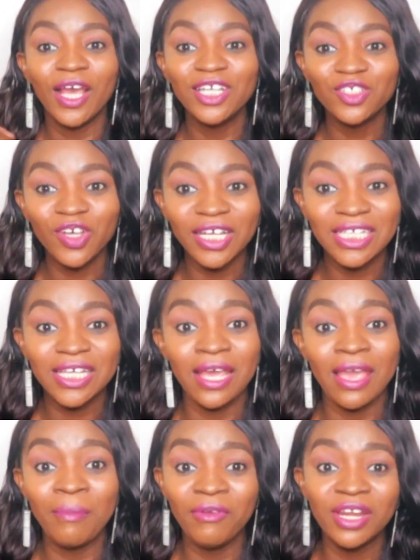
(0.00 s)
HOHT,
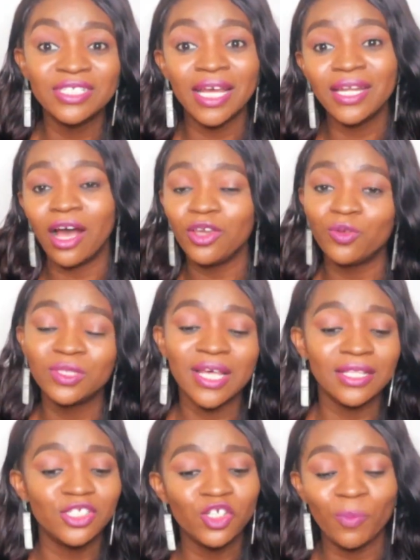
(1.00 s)
Yemi really said, oh, you know,
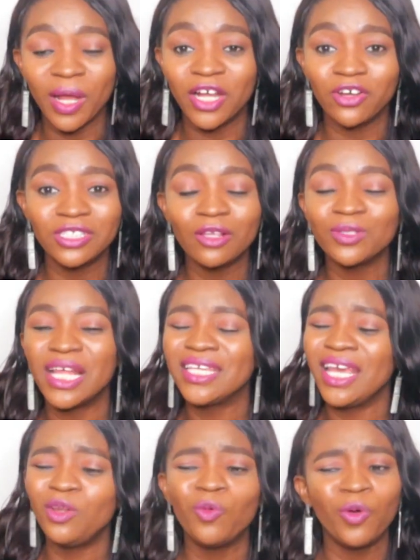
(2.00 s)
Tati, you're my girl. Tati was
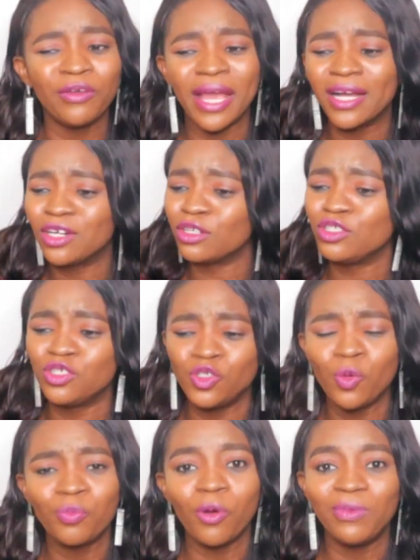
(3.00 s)
like, yeah, don't worry, I got
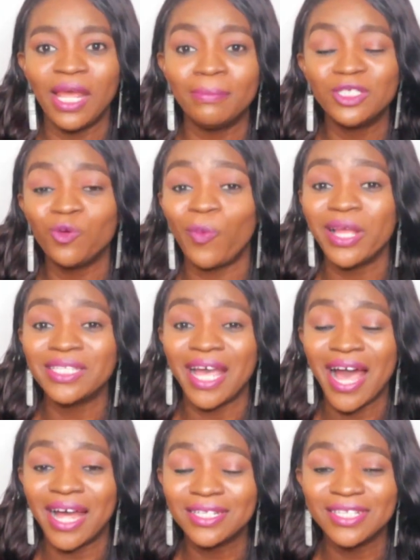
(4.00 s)
you, no problem. She went
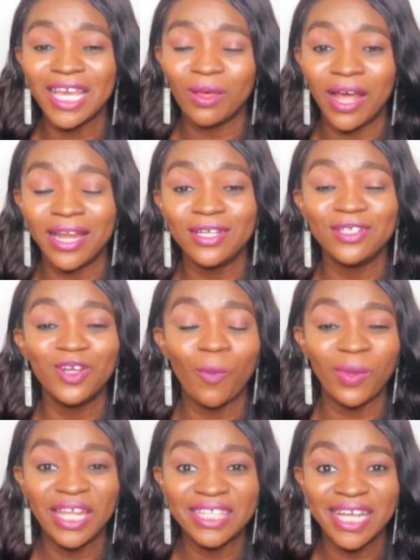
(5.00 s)
and
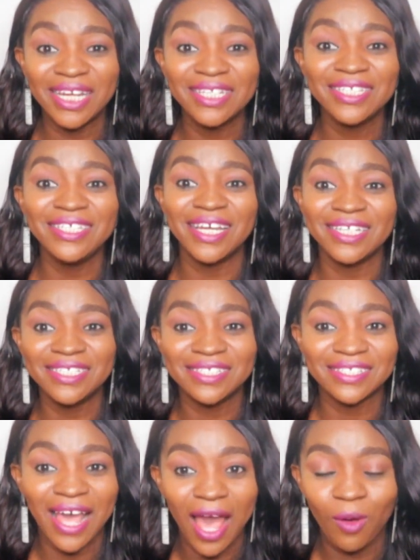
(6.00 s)
nominated
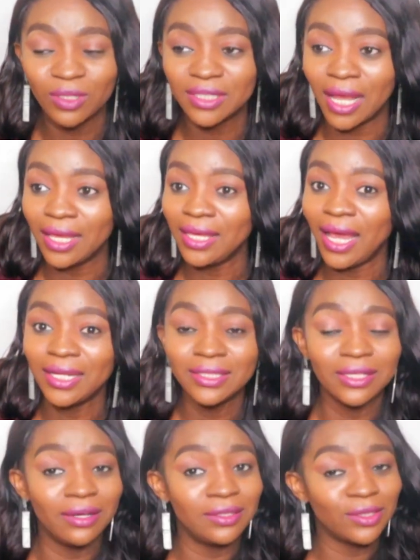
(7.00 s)
Yelisa. I was like, yeah,
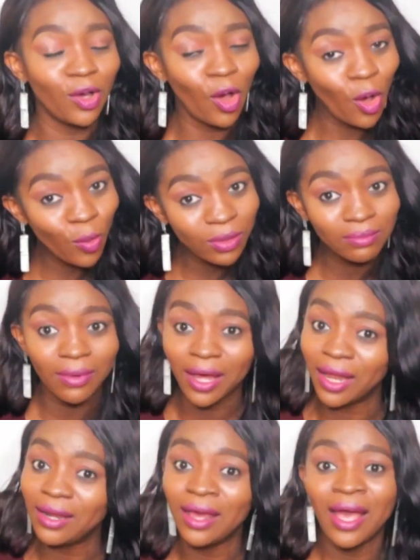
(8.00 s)
this girl is cold,
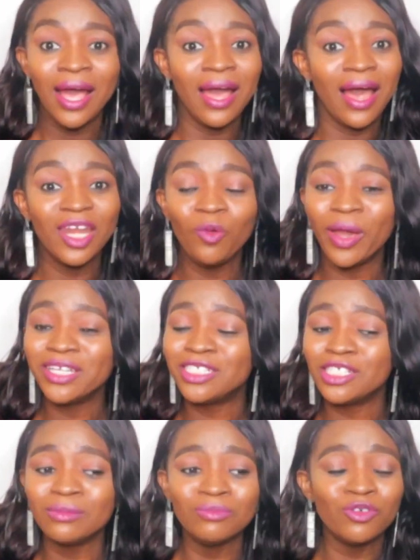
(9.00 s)
man. And the way
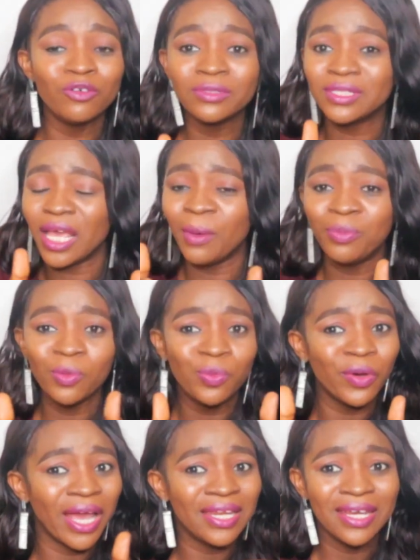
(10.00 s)
she moves a
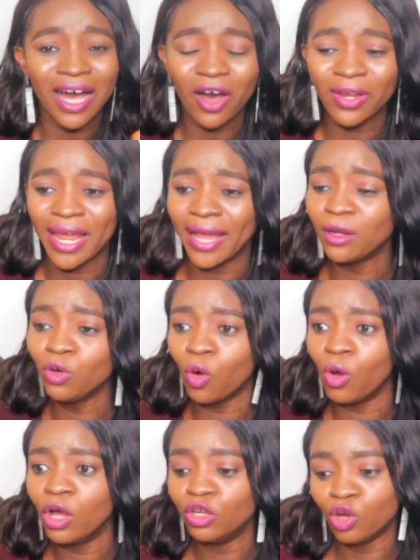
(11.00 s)
boo-boo anyhow, like,
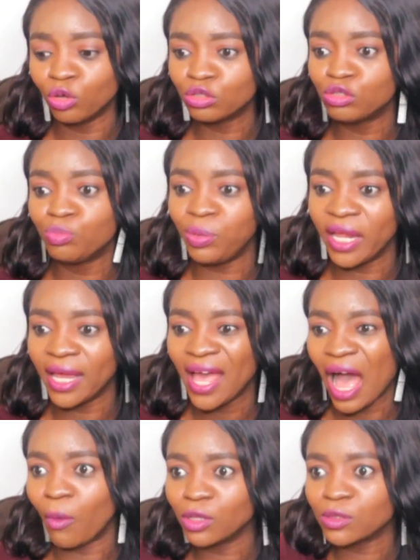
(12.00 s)
no, don't
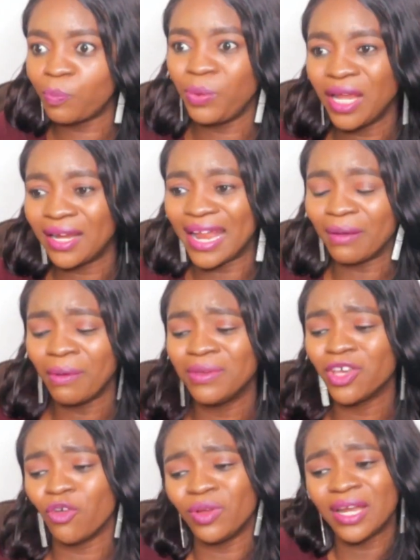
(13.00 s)
play. I want to play. Like,
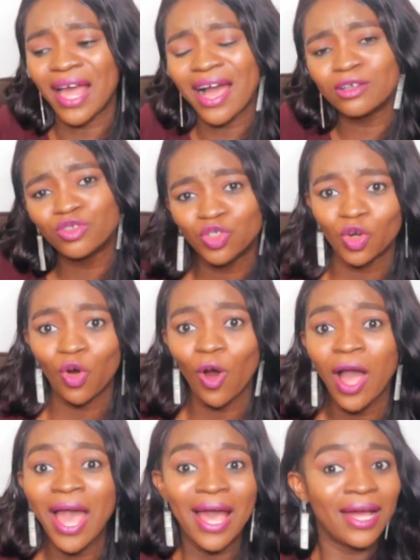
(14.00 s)
maybe you're relaxed,
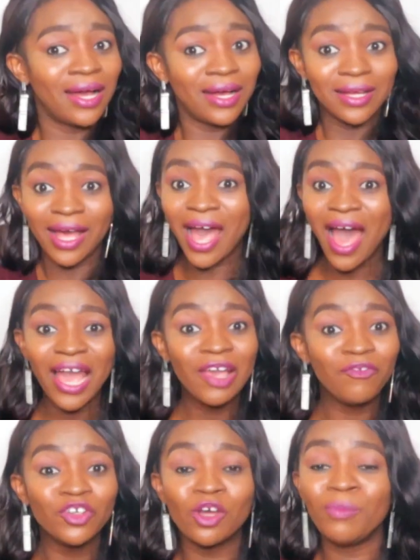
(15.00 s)
Joe.
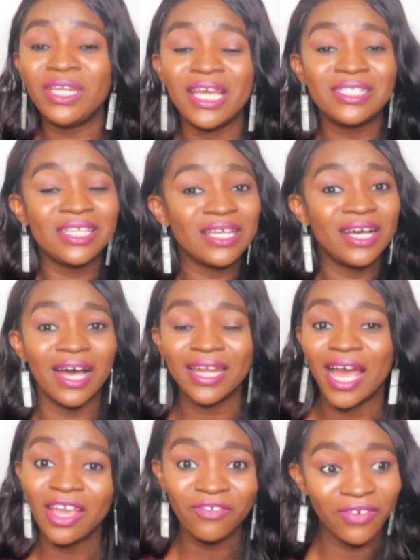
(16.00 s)
Her even nominating
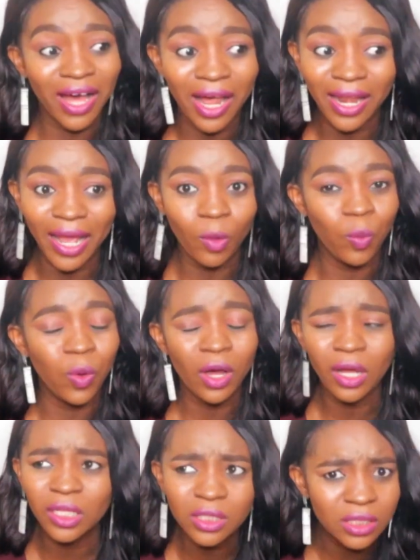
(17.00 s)
Kanaiva, like,
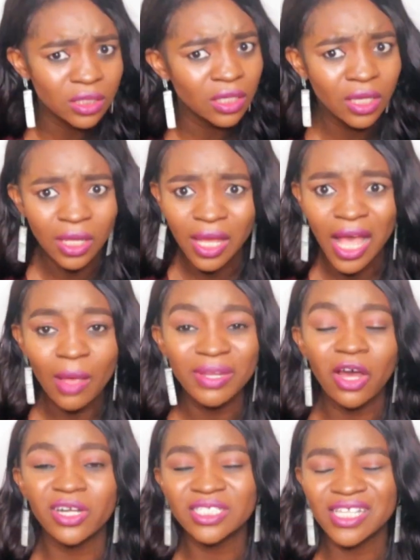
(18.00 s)
what? I
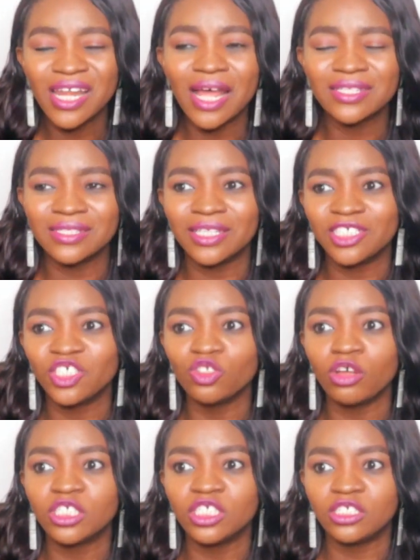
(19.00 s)
mean, I understand that
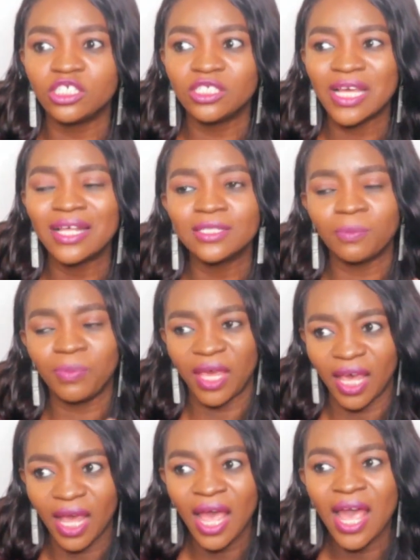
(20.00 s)
she's not, she has a
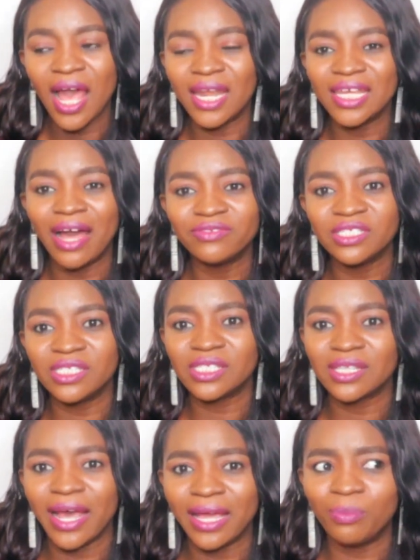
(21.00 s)
pair and they have to
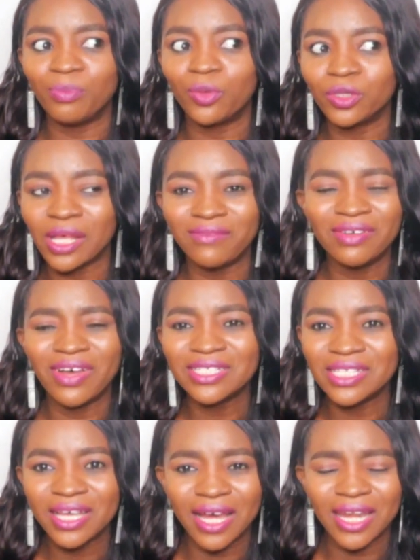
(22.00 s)
decide, but I've never
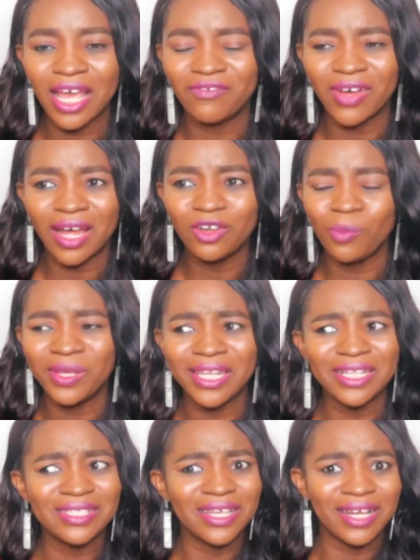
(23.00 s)
seen Kanaiva
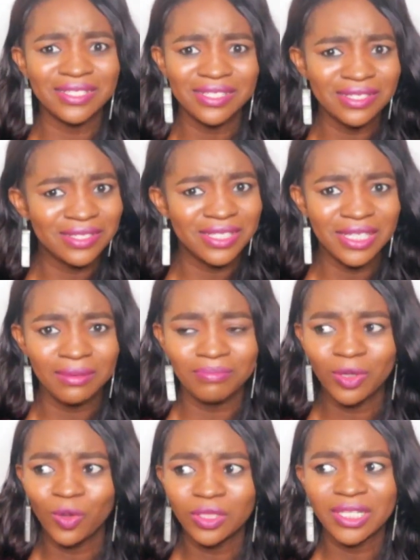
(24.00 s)
nominate Tati's
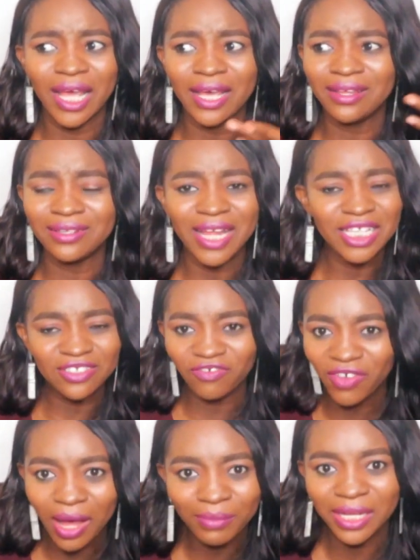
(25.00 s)
team, because like, that's
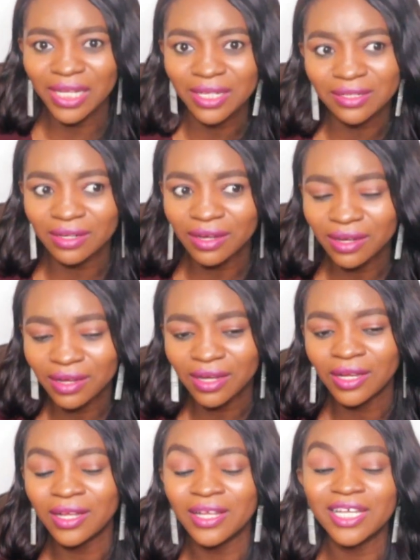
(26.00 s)
family, duh.